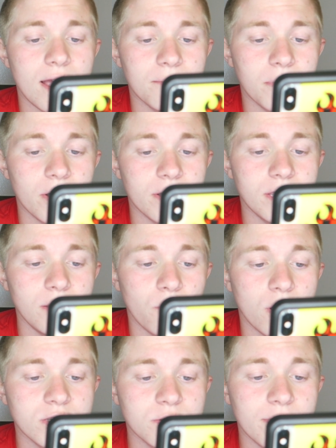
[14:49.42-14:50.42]
but he
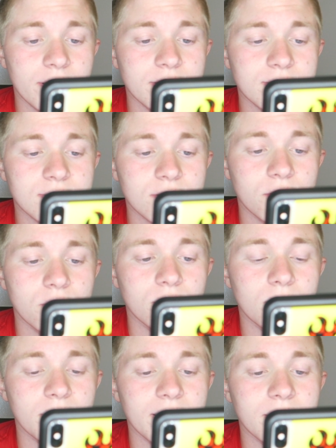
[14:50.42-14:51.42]
walked away,
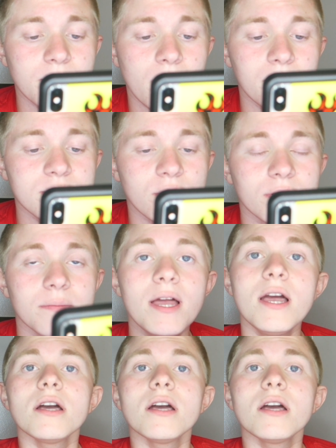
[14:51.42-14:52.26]
so blank probably told him.